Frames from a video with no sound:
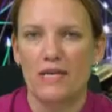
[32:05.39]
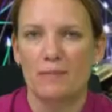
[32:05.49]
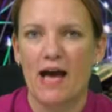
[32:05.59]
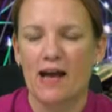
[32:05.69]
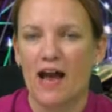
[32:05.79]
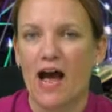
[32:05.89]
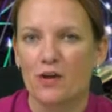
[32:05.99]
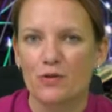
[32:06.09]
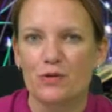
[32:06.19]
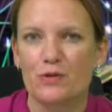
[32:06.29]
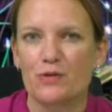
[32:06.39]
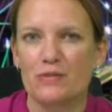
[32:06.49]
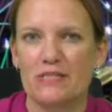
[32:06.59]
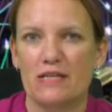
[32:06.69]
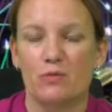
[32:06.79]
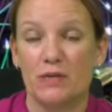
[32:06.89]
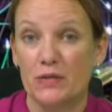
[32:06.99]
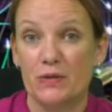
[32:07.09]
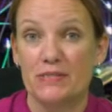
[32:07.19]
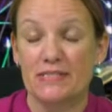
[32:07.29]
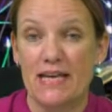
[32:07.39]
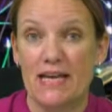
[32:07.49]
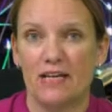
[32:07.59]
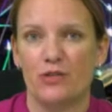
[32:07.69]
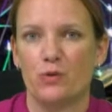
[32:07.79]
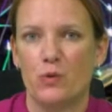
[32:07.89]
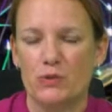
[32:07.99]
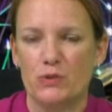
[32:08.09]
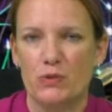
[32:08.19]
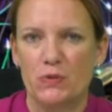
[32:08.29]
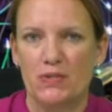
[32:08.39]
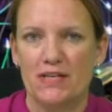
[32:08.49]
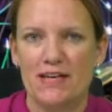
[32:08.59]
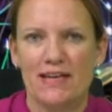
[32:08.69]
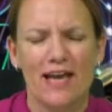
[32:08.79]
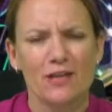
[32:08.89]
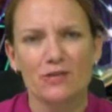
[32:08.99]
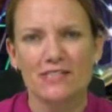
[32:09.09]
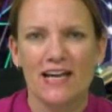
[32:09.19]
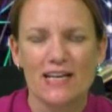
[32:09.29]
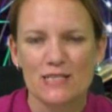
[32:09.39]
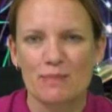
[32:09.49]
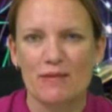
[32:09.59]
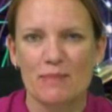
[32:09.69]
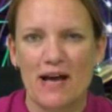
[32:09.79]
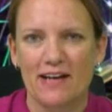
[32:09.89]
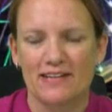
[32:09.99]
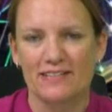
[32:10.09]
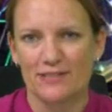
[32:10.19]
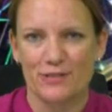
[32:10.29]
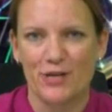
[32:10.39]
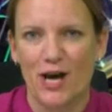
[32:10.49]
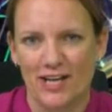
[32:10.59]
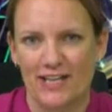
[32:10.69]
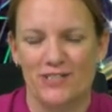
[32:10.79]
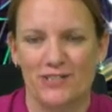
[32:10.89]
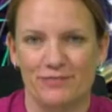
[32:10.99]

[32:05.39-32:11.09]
about how you're using Windows 10 at your school, can you tell us a bit about Hilton College?